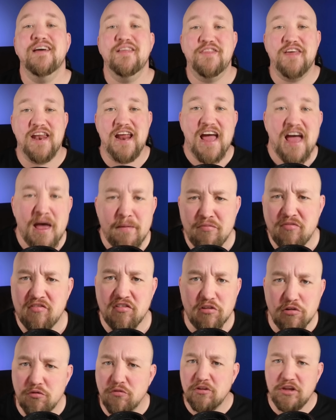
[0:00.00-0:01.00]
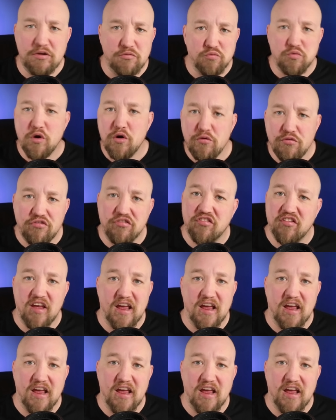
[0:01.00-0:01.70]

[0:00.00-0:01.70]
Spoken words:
that absolutely roasts